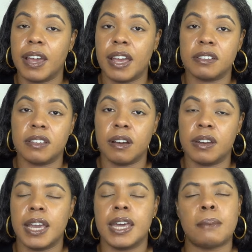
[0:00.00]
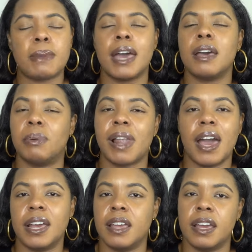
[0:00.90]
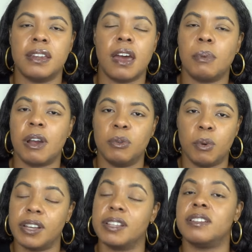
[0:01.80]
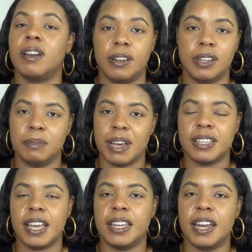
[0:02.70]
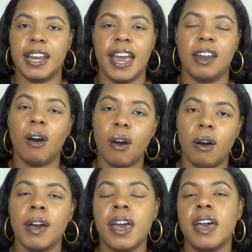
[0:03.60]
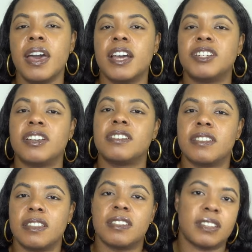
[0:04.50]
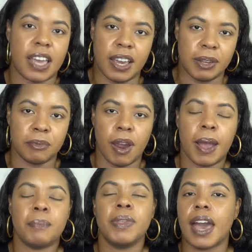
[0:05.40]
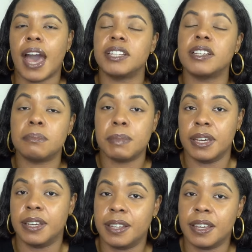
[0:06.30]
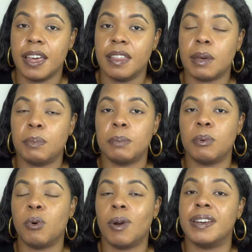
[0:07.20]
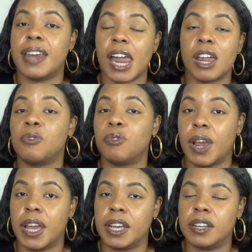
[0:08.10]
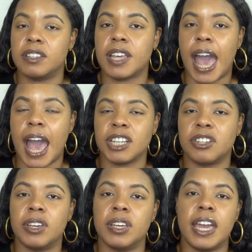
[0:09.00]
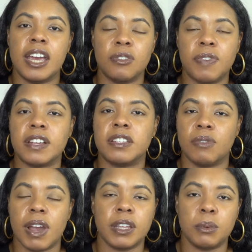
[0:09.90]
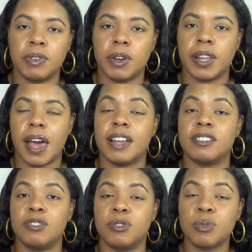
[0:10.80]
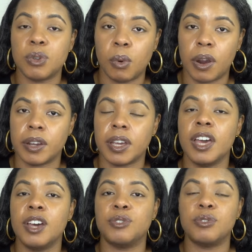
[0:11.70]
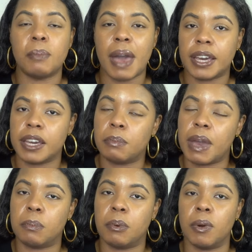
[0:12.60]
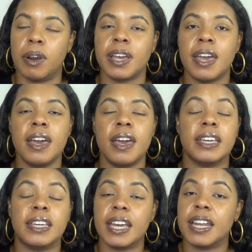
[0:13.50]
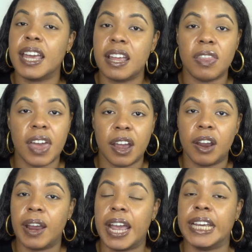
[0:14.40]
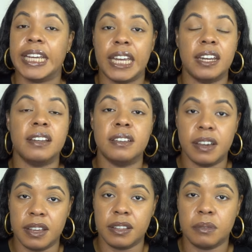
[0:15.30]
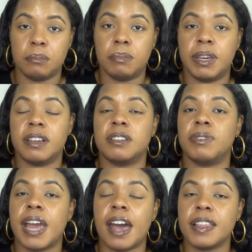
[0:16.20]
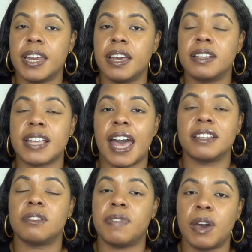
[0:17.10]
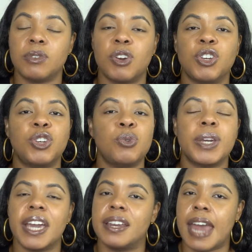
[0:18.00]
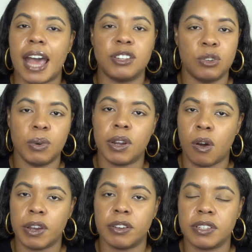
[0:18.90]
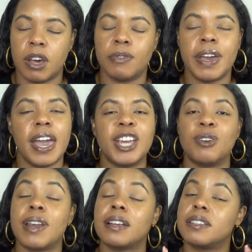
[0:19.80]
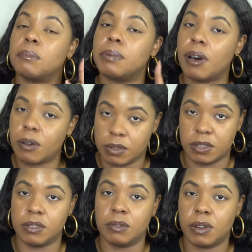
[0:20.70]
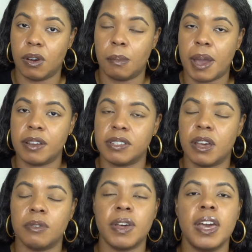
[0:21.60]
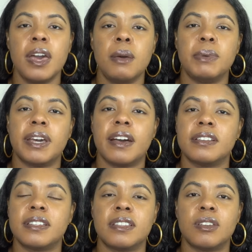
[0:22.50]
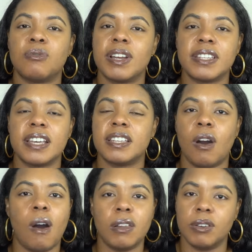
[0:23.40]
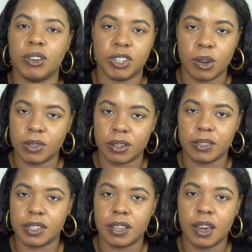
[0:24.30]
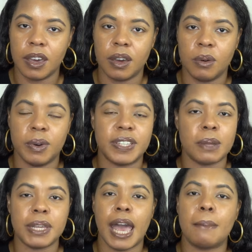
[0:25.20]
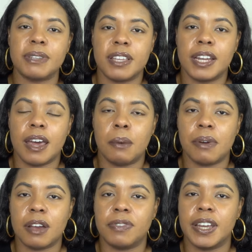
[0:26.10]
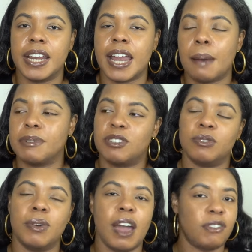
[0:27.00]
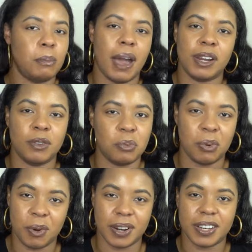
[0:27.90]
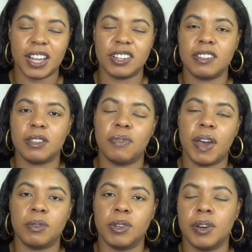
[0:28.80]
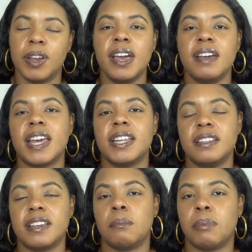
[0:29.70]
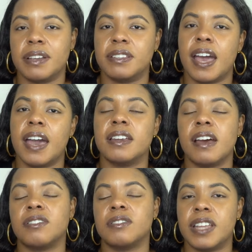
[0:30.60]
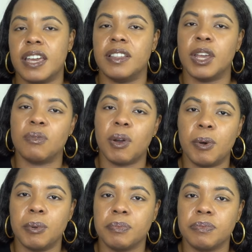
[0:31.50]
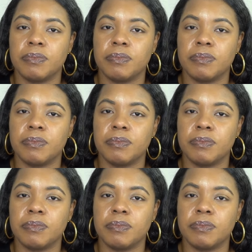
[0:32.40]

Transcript: hands dirty. And I'm not implying that nonprofit work is dirty. I'm not saying that at all. It's just the same, right? I just mean that people who are not afraid to actually interface directly with your clients, do the work, do the back end paperwork, get in there and get it done. Because the reality is, as a founder, you cannot do it all yourself and you're not supposed to do it all by yourself because the risk isn't all on your shoulders. When something happens to the nonprofit, it happens to everybody on the board, not just the founder. They need to embrace that and understand their role.